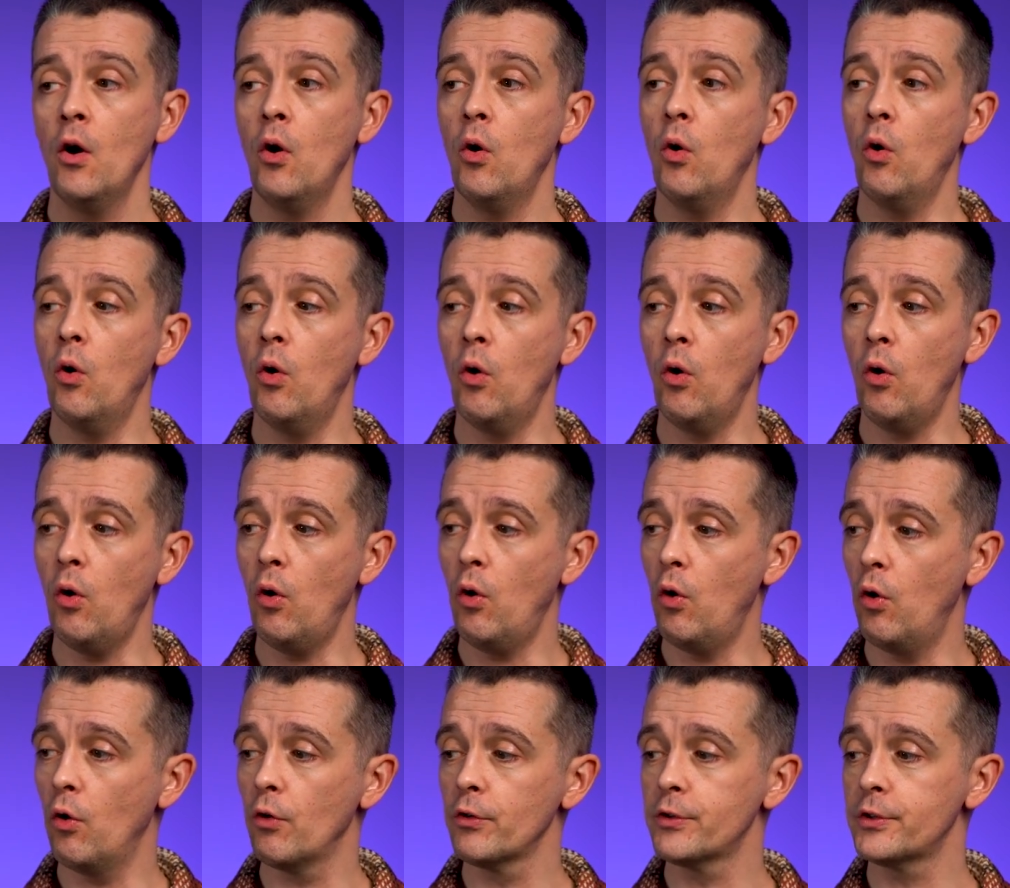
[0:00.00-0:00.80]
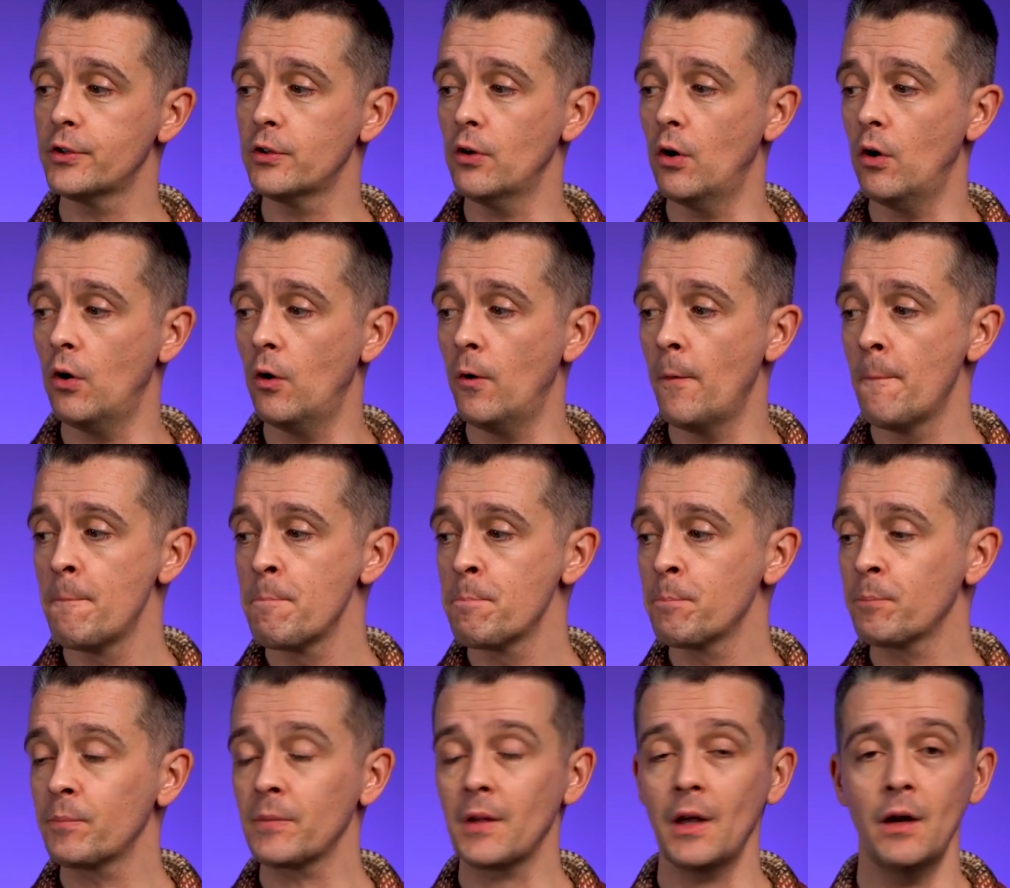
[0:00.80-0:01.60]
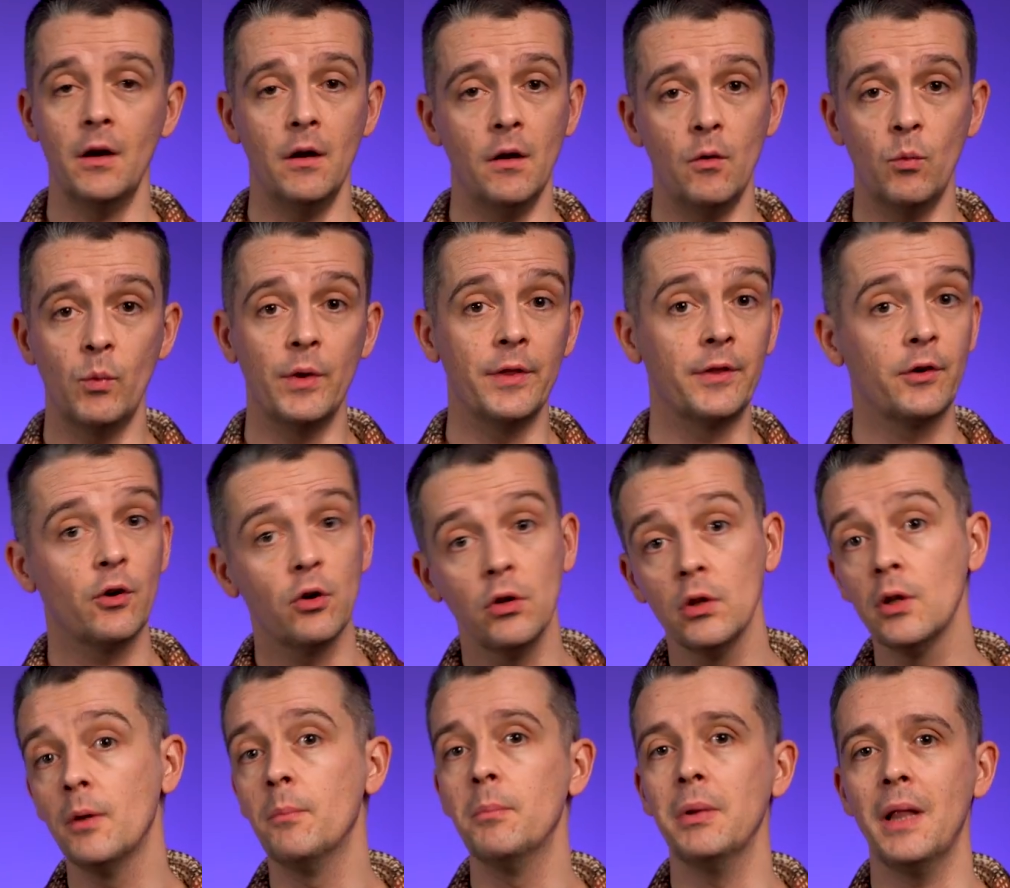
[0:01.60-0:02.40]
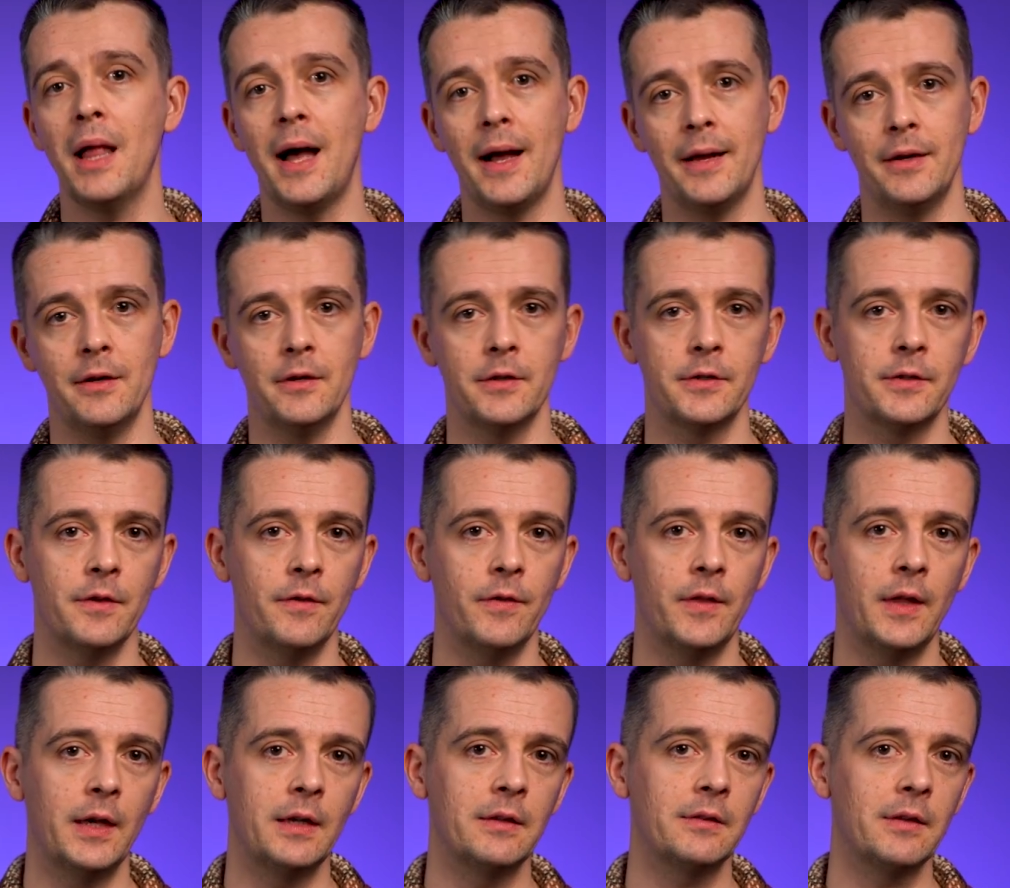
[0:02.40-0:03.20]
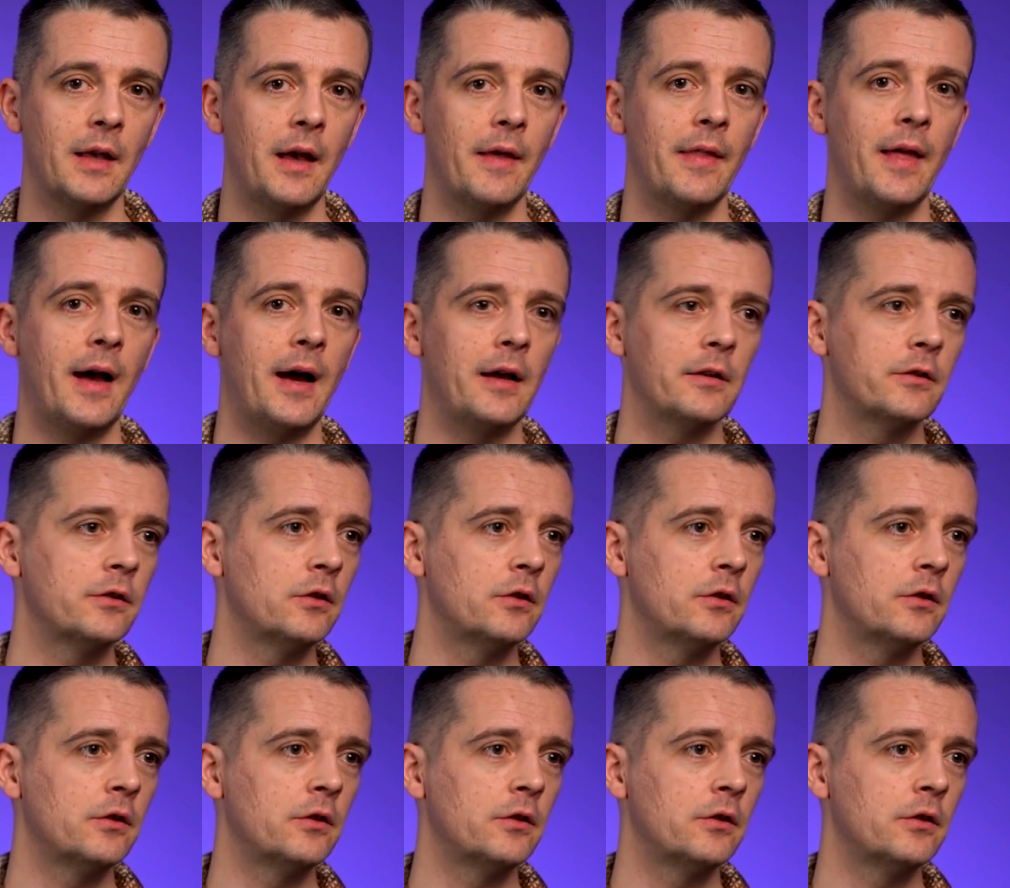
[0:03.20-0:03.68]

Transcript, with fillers: or also uh, with color blindness and things like that.